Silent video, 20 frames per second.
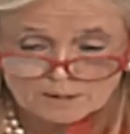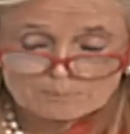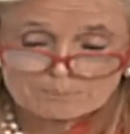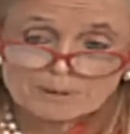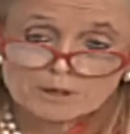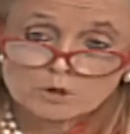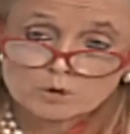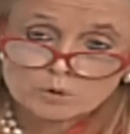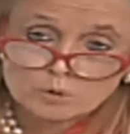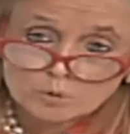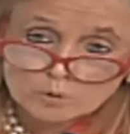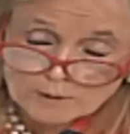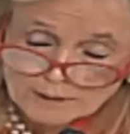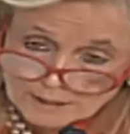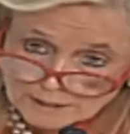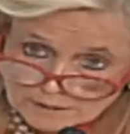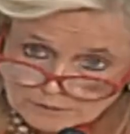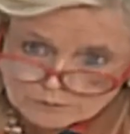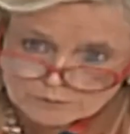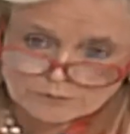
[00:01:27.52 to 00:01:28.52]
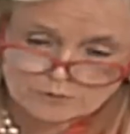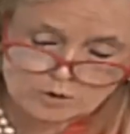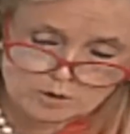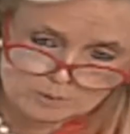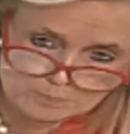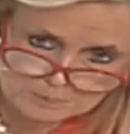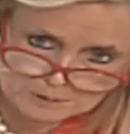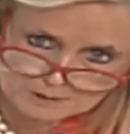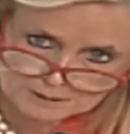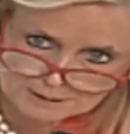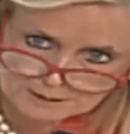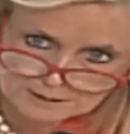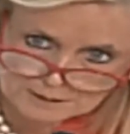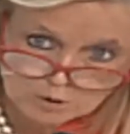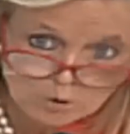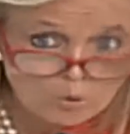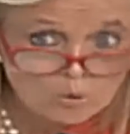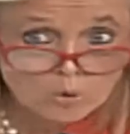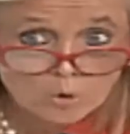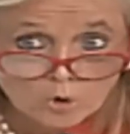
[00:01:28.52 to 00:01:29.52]
but who informally
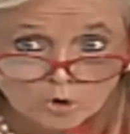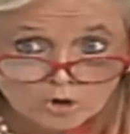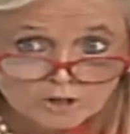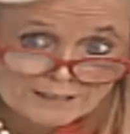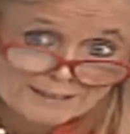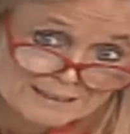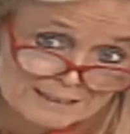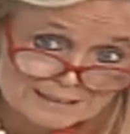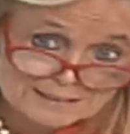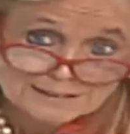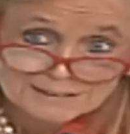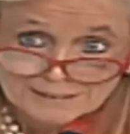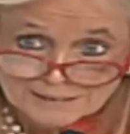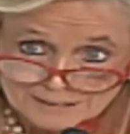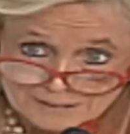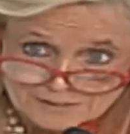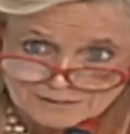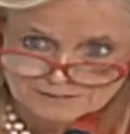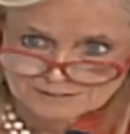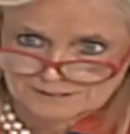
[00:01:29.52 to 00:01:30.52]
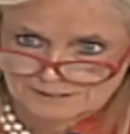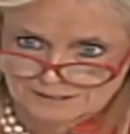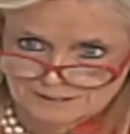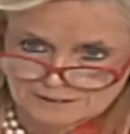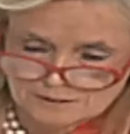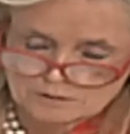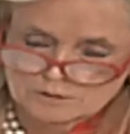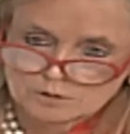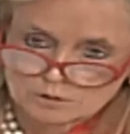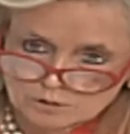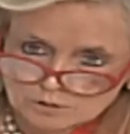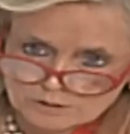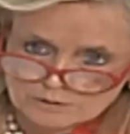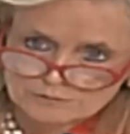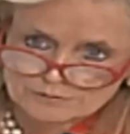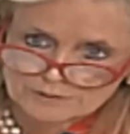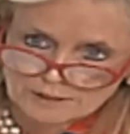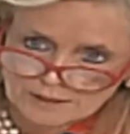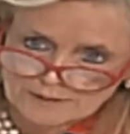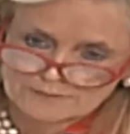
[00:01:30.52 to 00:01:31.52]
or illegally could have
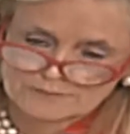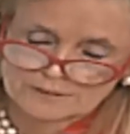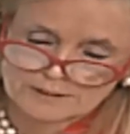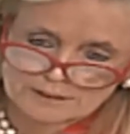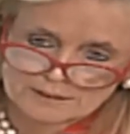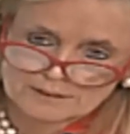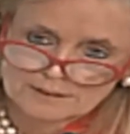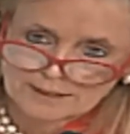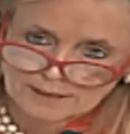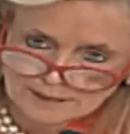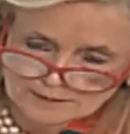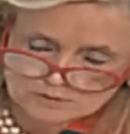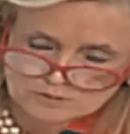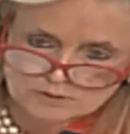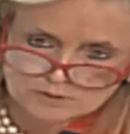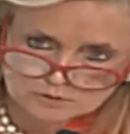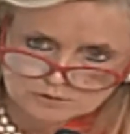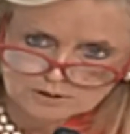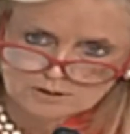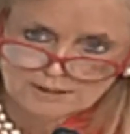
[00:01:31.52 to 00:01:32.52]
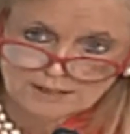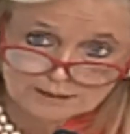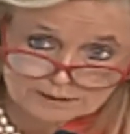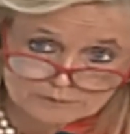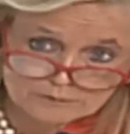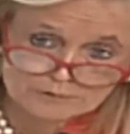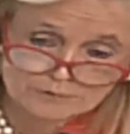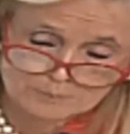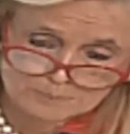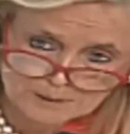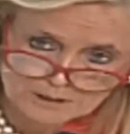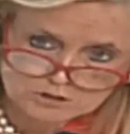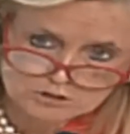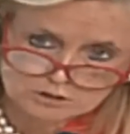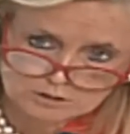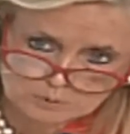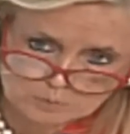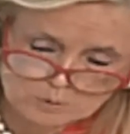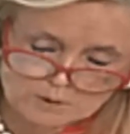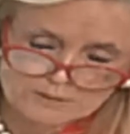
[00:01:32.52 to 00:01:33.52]
gotten access to that information
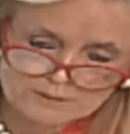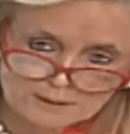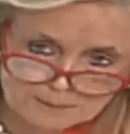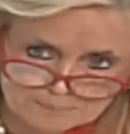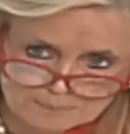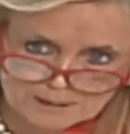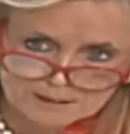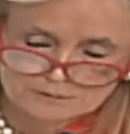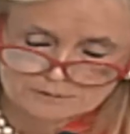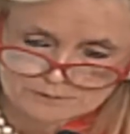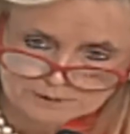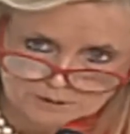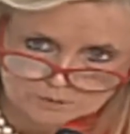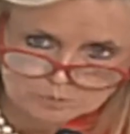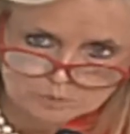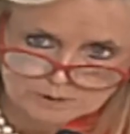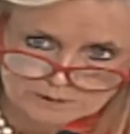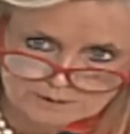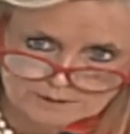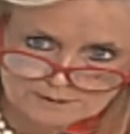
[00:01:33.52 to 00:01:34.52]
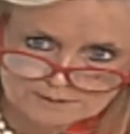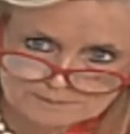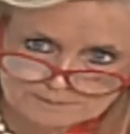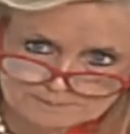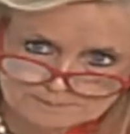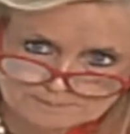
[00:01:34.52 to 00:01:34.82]
and what they might have done with it?